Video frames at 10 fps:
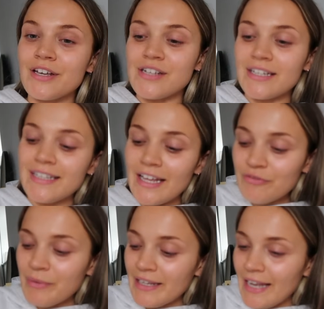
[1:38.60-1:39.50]
Because I'd
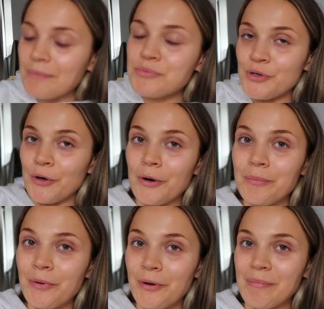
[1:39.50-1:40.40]
left my
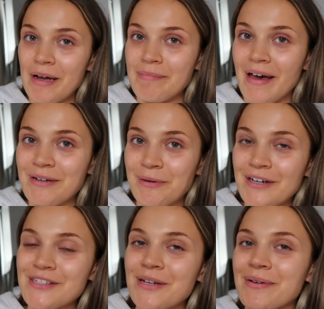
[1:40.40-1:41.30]
laptop on my bed
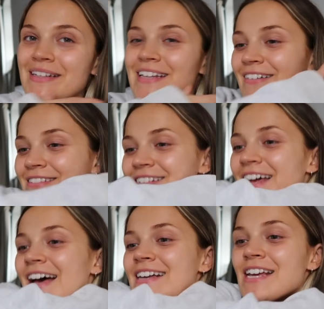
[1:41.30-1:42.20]
whilst I went
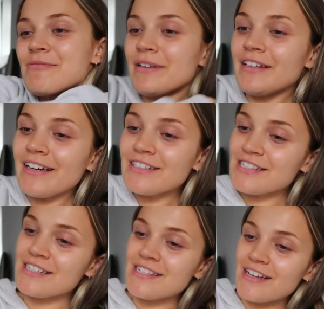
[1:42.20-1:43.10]
downstairs and Midnight
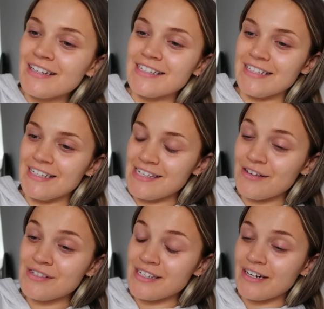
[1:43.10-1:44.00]
just decided, he's
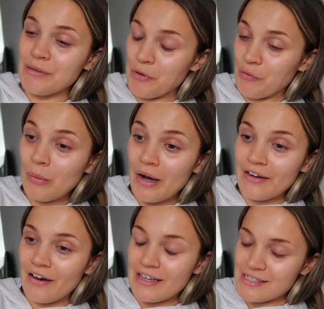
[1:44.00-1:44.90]
now staring at me with
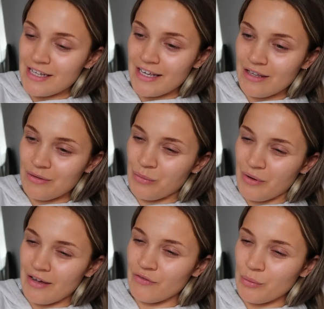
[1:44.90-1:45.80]
wide eyes like,
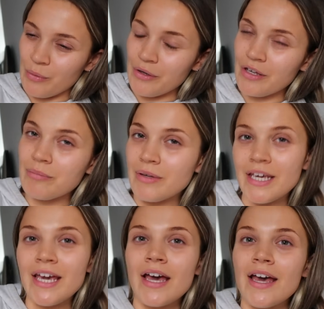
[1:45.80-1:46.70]
why have you woken
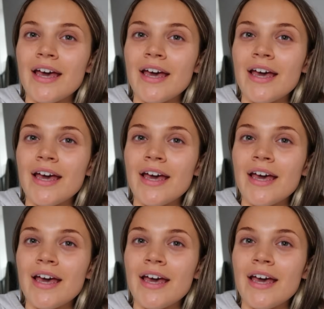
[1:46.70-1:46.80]
me?